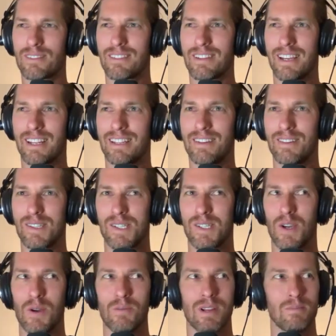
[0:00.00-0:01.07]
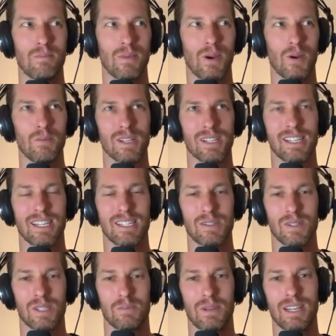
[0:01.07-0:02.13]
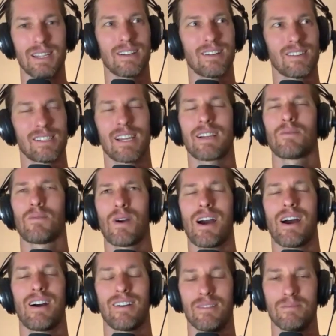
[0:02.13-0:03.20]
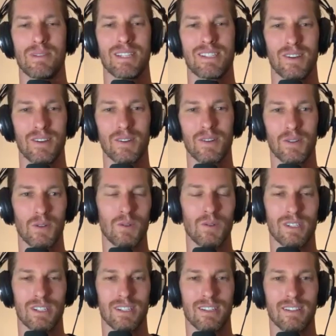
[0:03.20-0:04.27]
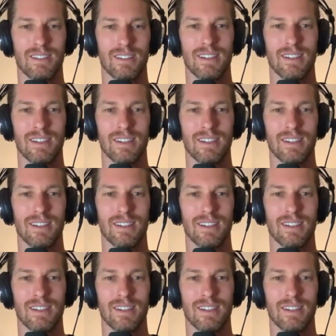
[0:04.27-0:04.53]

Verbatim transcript: Like there were so many moments as you were speaking there, I was like, wow, it'd be so cool to